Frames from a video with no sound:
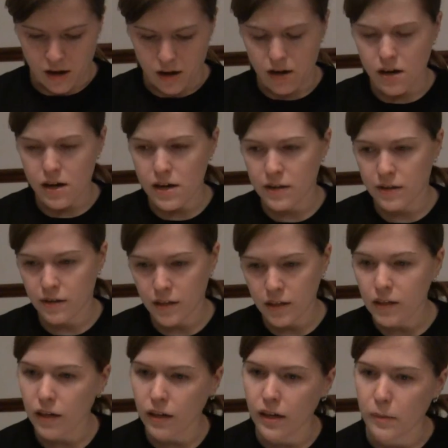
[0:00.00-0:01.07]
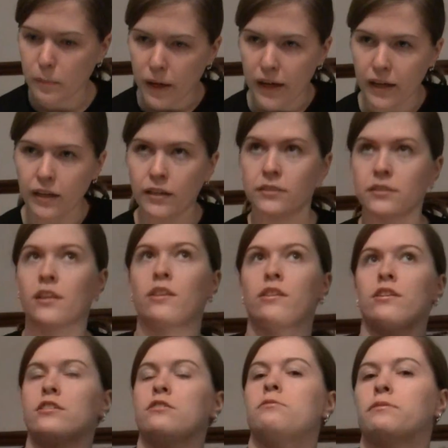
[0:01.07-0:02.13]
I think I paid
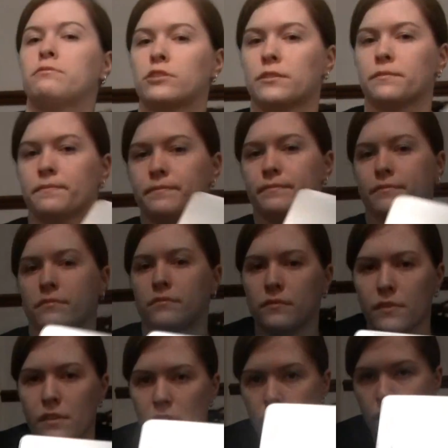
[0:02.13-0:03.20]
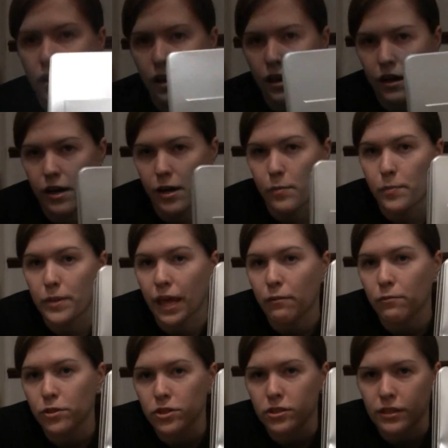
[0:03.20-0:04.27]
30 quid for it. But
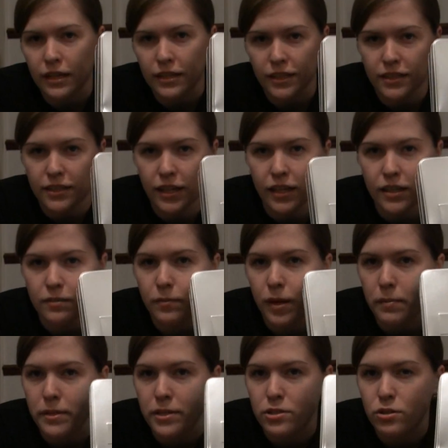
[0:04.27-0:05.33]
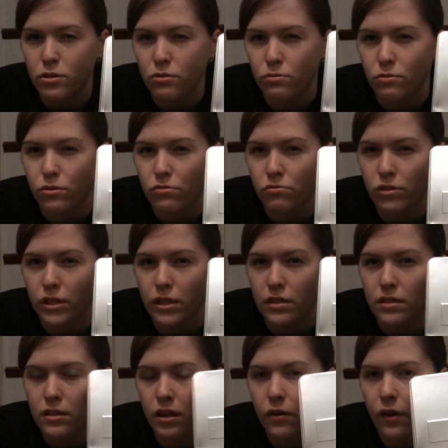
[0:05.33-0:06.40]
that was, as I said, maybe 2 or 3
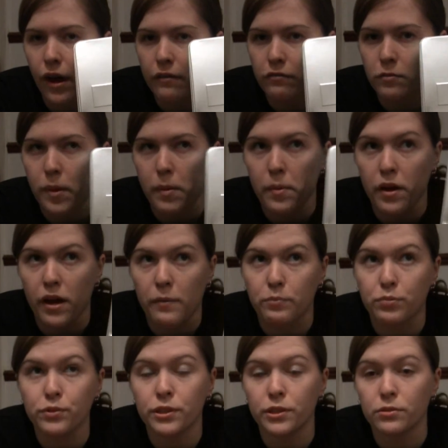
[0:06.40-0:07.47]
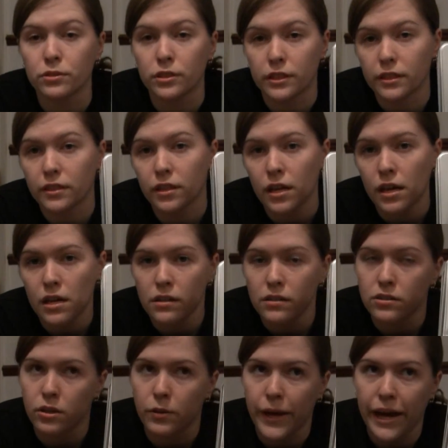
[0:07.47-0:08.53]
years ago. I remember I pre-ordered it,
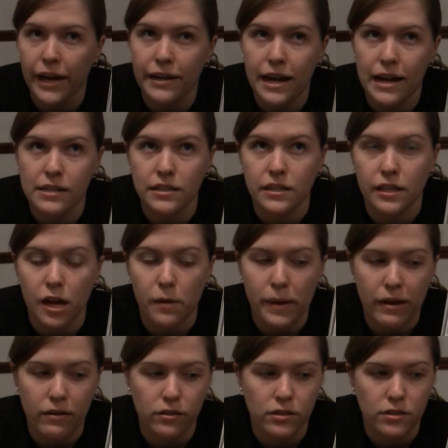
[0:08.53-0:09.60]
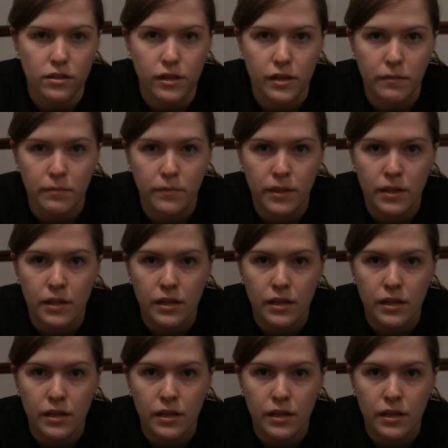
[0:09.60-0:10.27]
so it hadn't actually come out at the time.